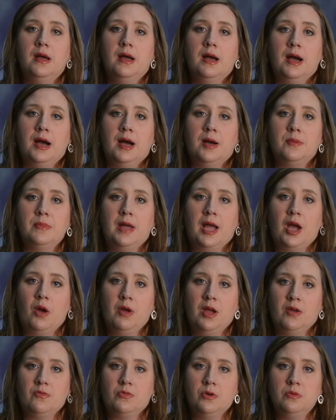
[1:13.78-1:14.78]

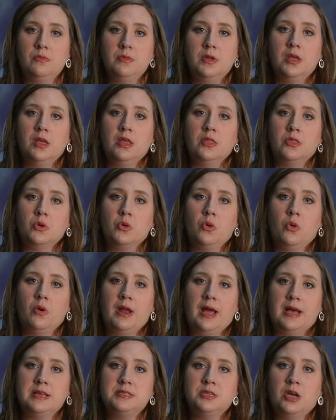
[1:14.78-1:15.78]
However, the
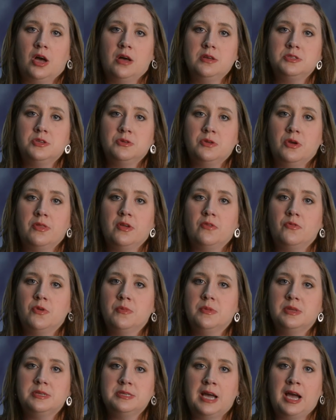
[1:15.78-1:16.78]
court has to also know that
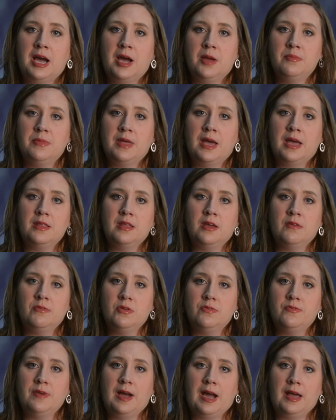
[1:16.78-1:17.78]
from the time of
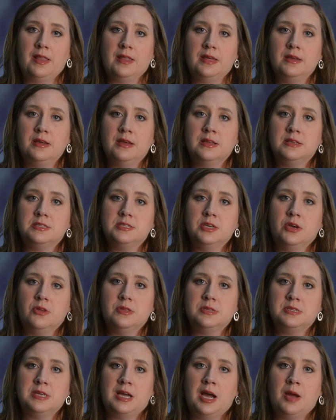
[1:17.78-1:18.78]
the filing until
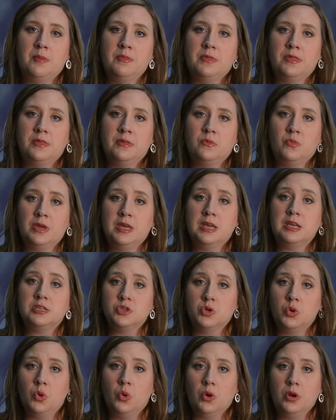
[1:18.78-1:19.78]
the time that we get
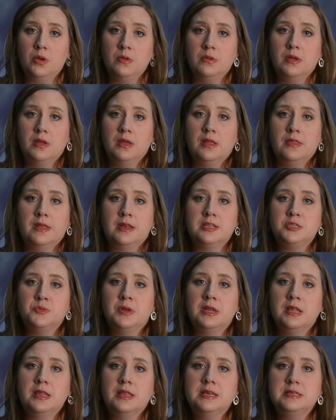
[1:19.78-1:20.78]
to court, that it's
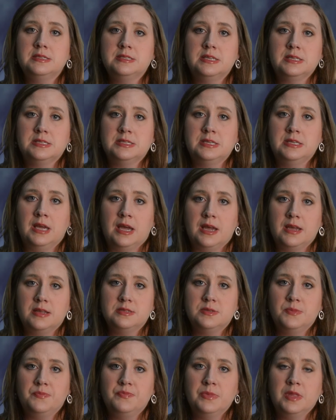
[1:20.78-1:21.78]
been at least 60
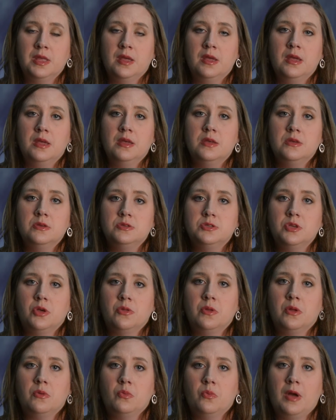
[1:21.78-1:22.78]
days.
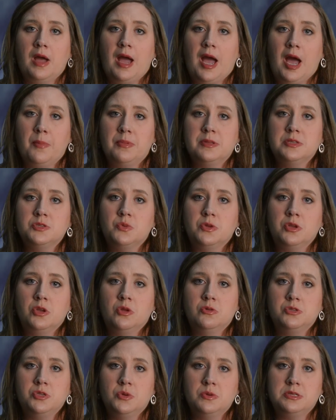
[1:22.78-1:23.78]
So that what happens when
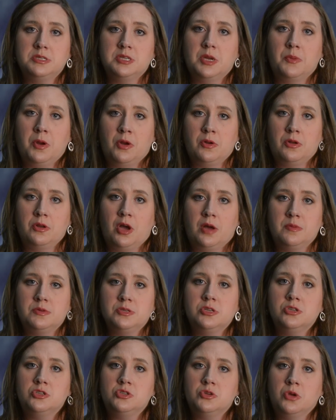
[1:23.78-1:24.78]
you do a step-parent
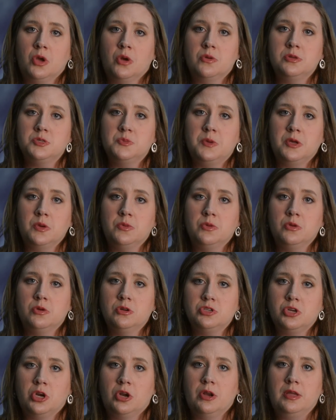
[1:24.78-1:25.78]
adoption is you go to speak with your
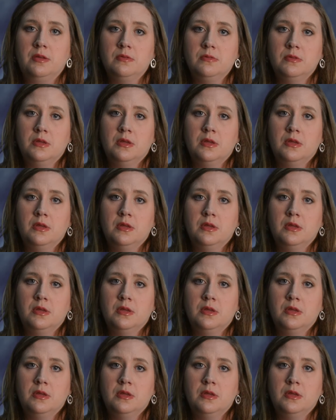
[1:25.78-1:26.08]
attorney,